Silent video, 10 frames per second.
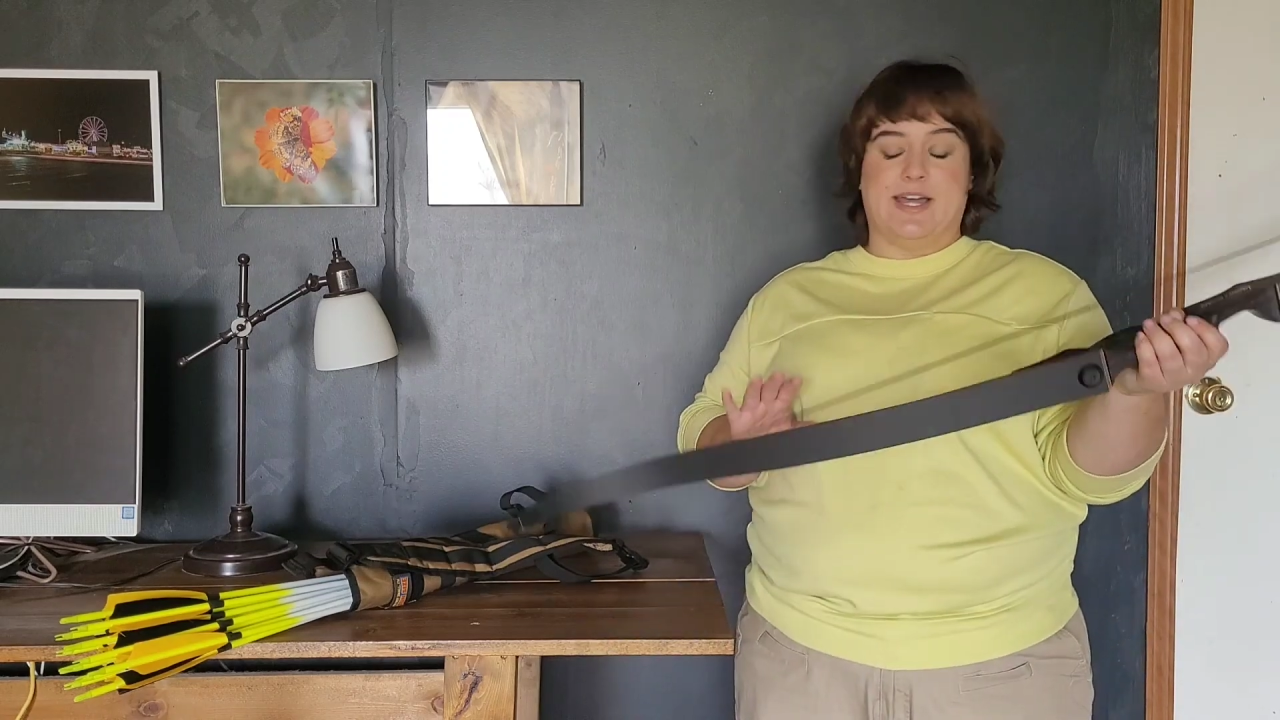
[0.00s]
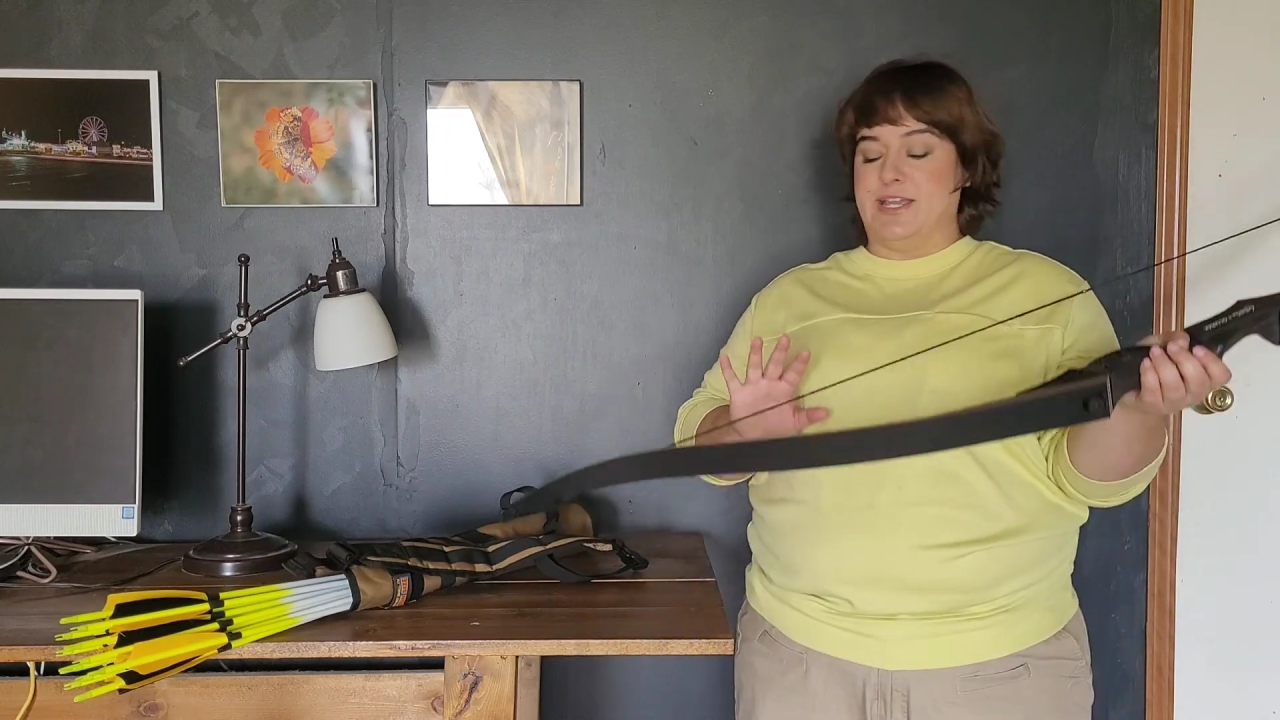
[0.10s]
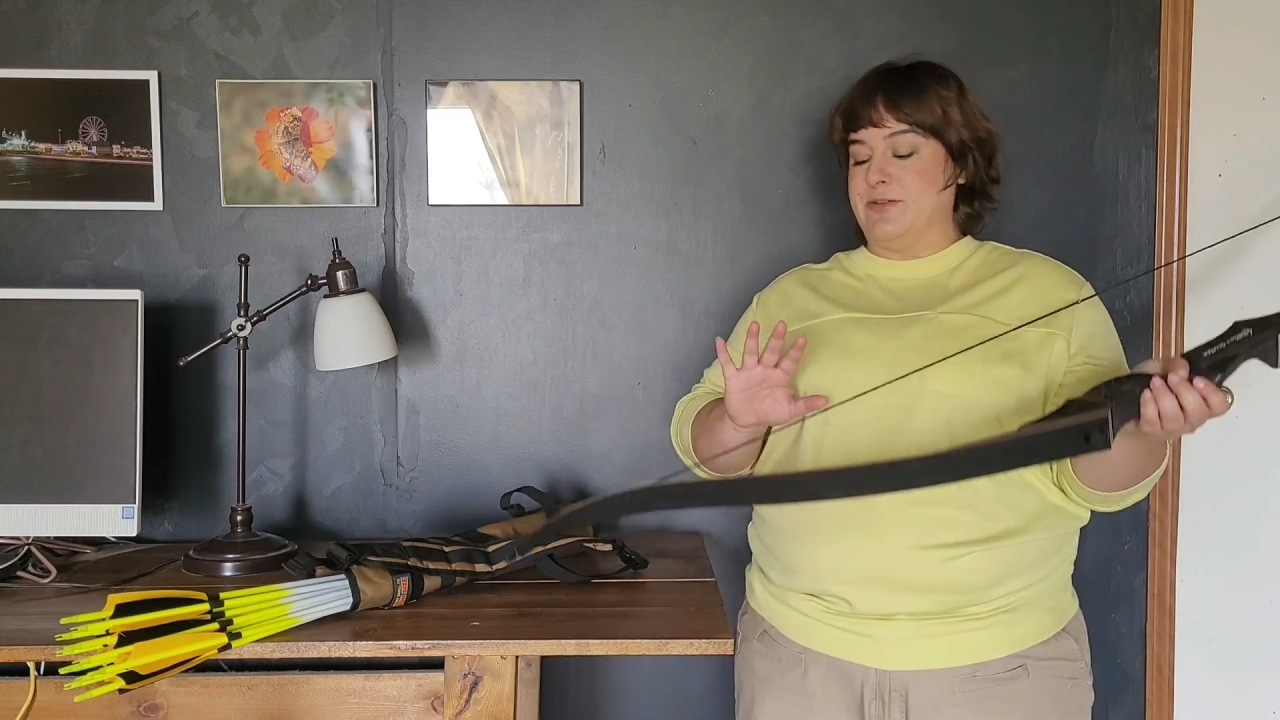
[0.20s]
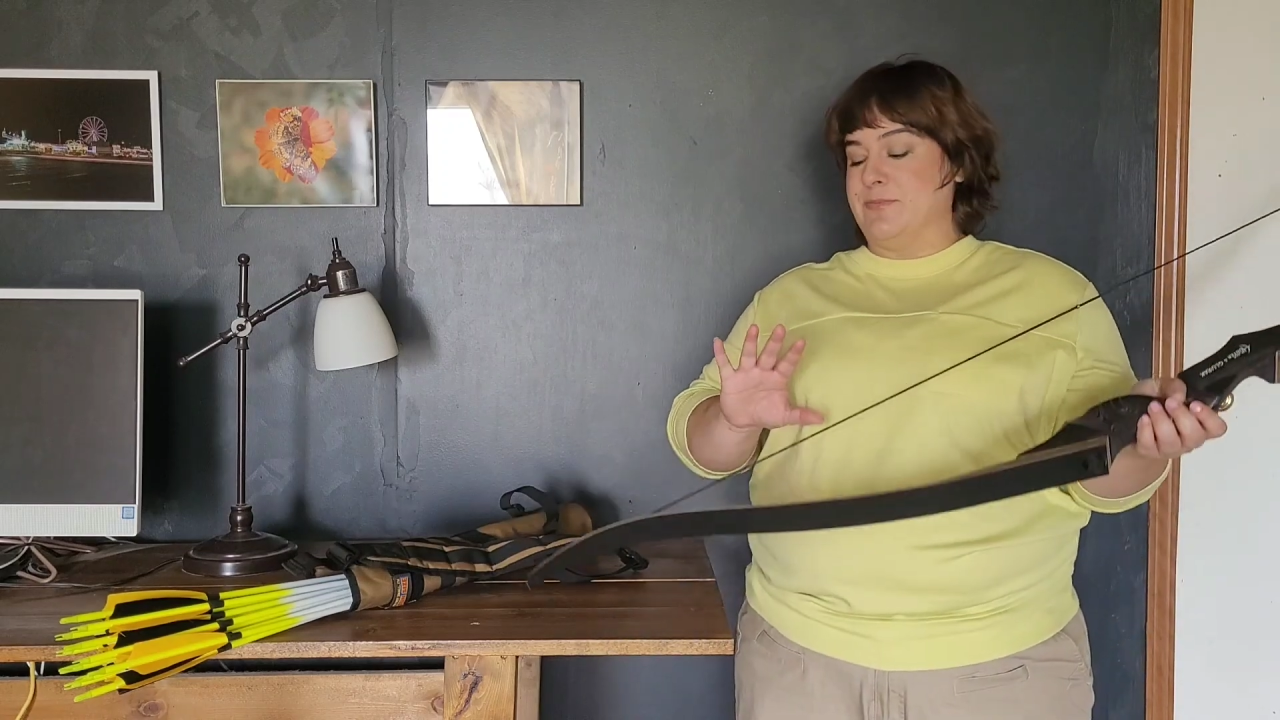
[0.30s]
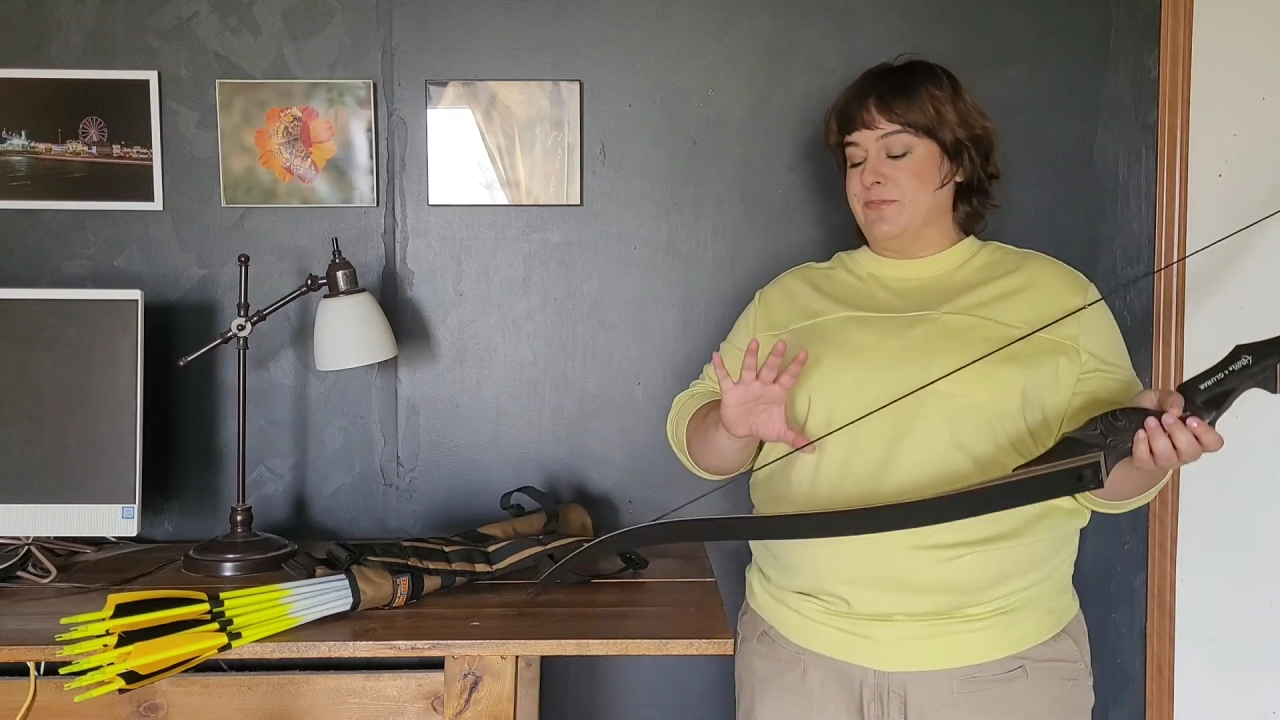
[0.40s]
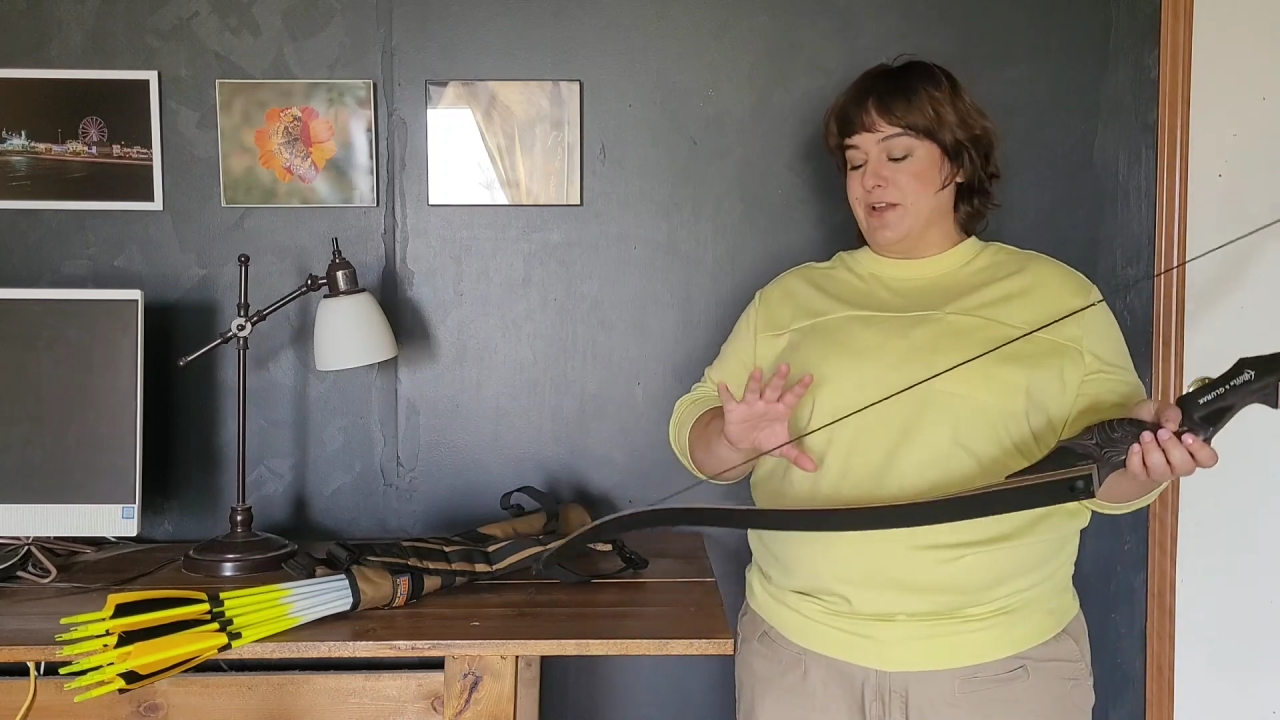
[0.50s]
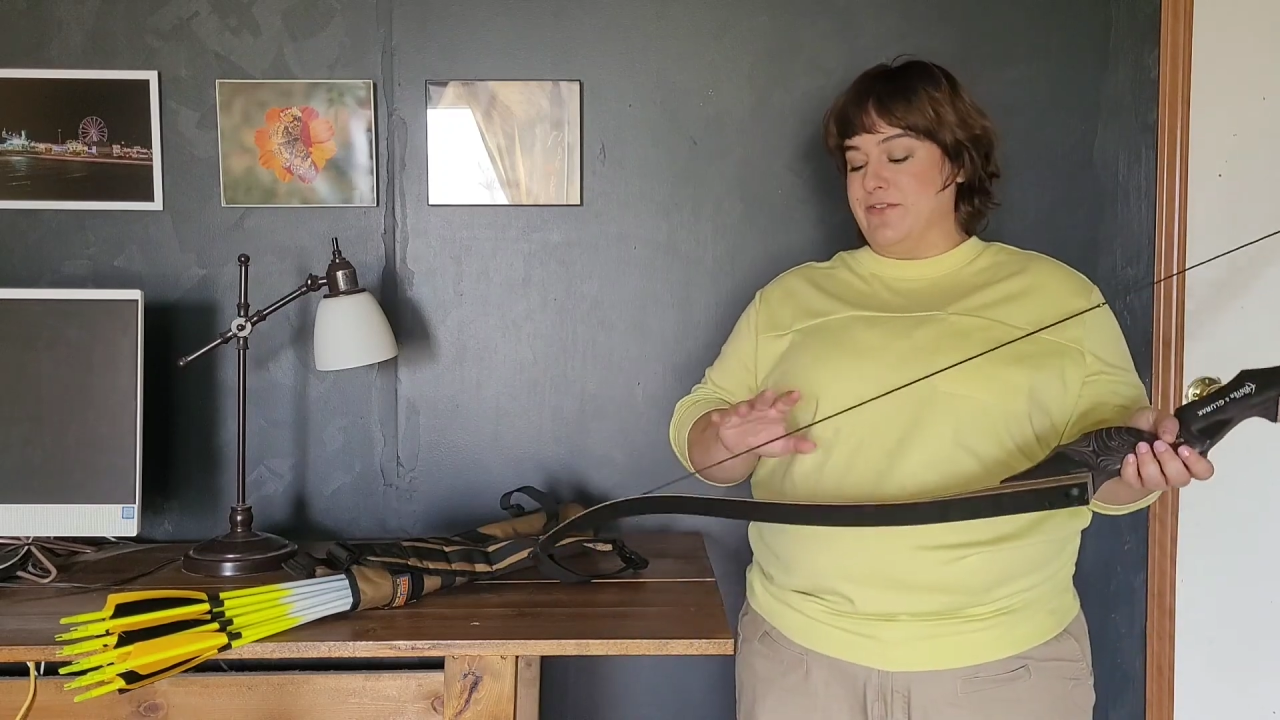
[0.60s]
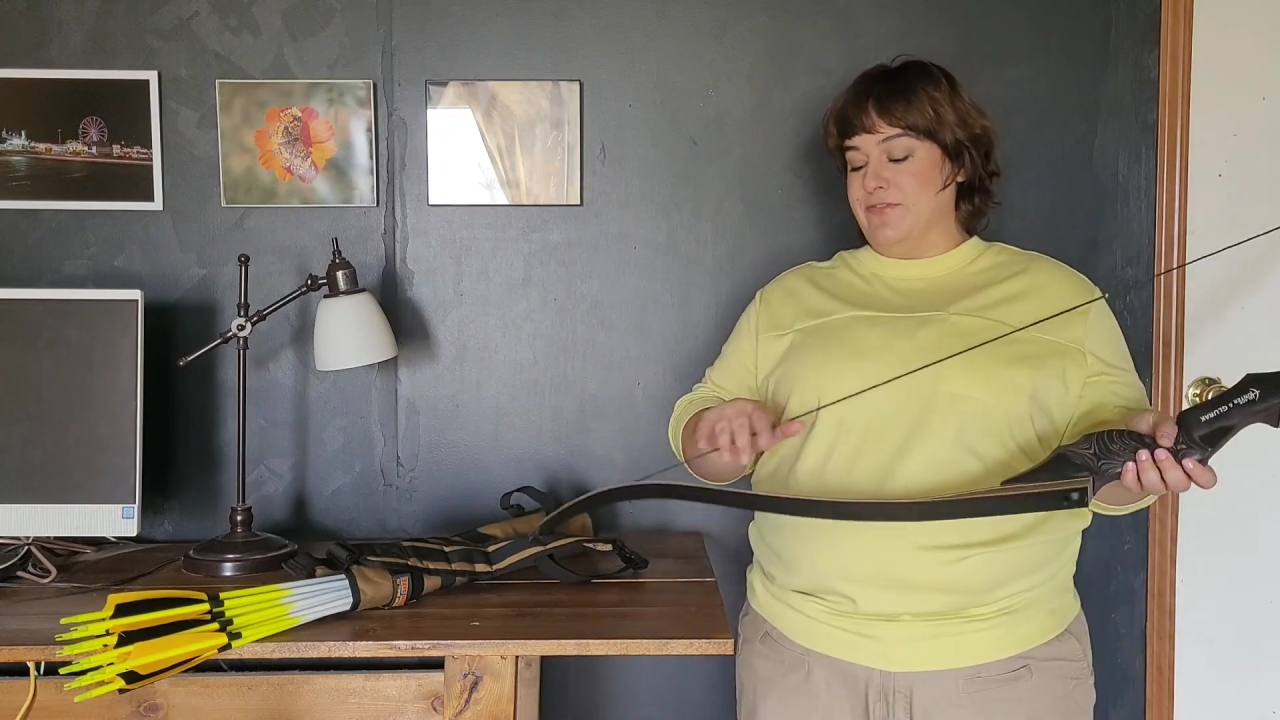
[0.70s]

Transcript: I am five